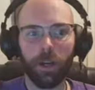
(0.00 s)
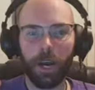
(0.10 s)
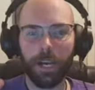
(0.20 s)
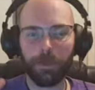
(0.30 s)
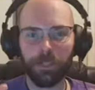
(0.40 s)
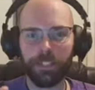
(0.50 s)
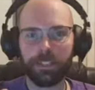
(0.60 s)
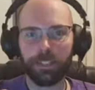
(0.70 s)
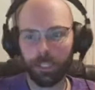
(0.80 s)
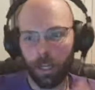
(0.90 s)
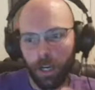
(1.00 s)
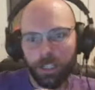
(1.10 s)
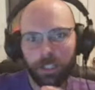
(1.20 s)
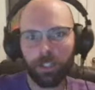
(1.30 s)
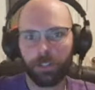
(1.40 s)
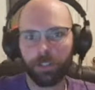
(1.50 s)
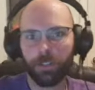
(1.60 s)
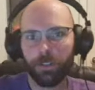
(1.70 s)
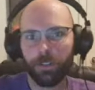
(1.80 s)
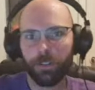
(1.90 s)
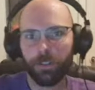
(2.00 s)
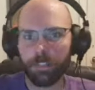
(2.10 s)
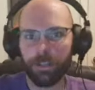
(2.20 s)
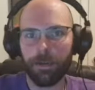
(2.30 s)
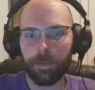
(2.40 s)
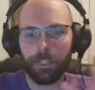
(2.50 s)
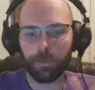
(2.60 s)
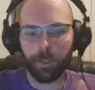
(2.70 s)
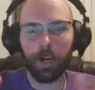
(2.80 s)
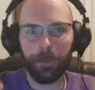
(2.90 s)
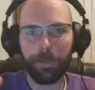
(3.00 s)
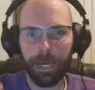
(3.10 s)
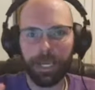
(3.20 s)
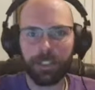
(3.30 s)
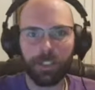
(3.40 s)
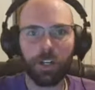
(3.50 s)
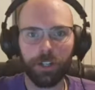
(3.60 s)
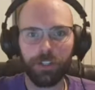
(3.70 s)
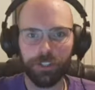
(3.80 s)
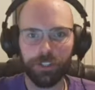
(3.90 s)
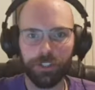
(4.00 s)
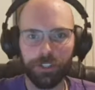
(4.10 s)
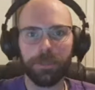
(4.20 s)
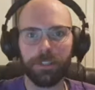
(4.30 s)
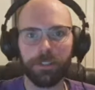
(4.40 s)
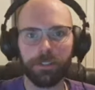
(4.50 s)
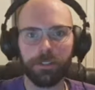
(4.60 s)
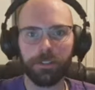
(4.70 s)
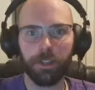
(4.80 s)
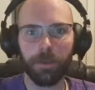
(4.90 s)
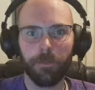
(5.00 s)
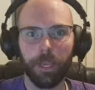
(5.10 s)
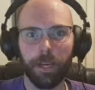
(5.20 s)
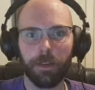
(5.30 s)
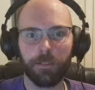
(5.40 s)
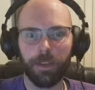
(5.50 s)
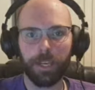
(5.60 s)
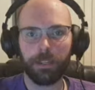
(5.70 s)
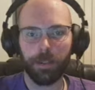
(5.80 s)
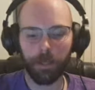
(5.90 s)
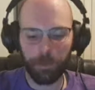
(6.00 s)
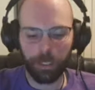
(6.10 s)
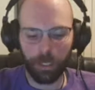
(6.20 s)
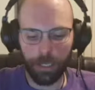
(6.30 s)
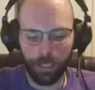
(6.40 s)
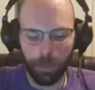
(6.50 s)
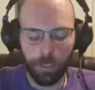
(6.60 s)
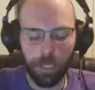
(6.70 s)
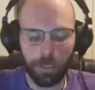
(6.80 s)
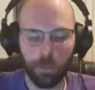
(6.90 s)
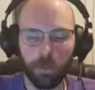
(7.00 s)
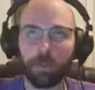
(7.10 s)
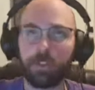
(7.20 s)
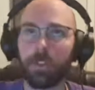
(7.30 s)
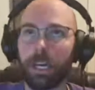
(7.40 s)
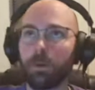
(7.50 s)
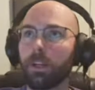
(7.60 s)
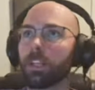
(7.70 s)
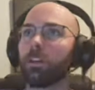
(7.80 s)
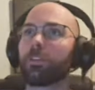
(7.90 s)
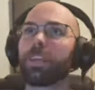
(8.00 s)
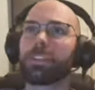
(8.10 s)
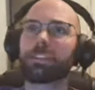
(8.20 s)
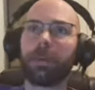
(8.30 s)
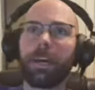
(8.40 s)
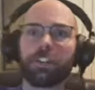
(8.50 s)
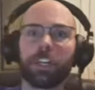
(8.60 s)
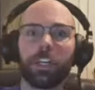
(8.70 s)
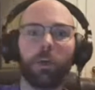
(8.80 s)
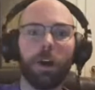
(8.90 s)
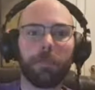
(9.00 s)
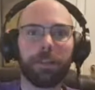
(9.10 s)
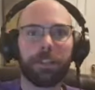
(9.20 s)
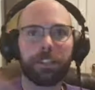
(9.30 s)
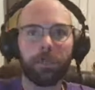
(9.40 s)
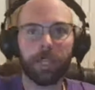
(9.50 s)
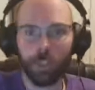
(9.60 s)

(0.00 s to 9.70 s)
I almost had to like unlearn the fourth step and come back to conscious competence and be like, okay, cool. So now when I go for that smash, I go up and I swing